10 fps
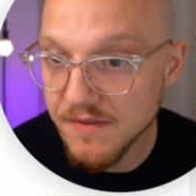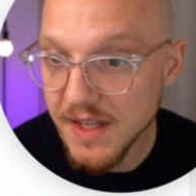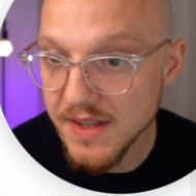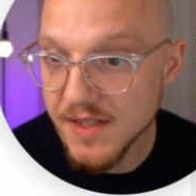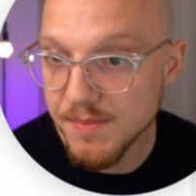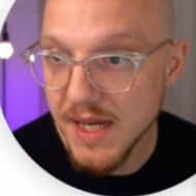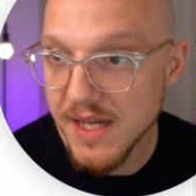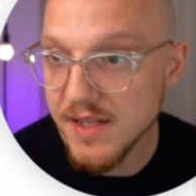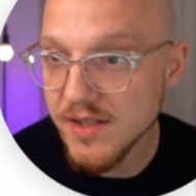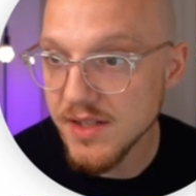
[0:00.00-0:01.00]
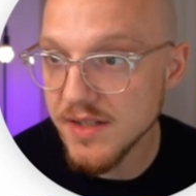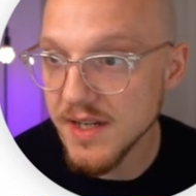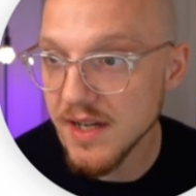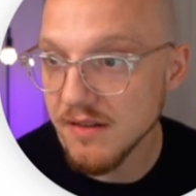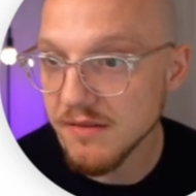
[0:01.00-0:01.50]
that this page is
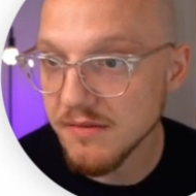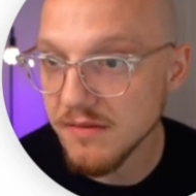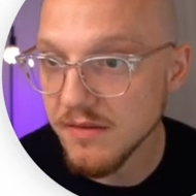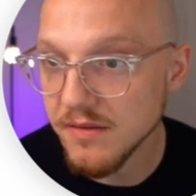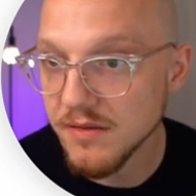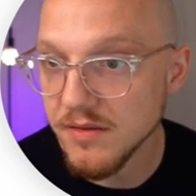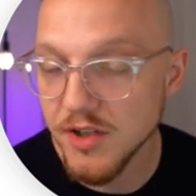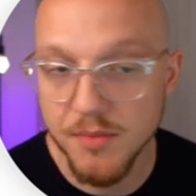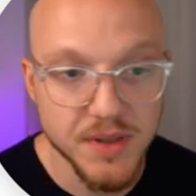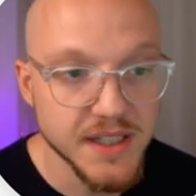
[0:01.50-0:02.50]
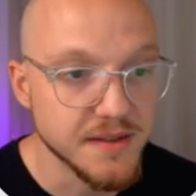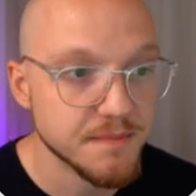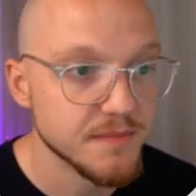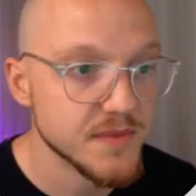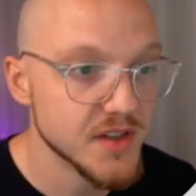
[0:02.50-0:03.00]
now complete.
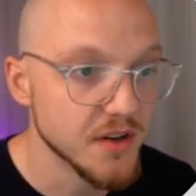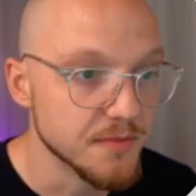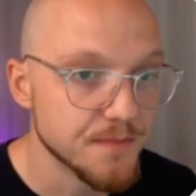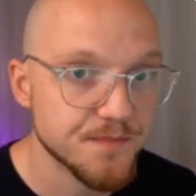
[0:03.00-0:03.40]
So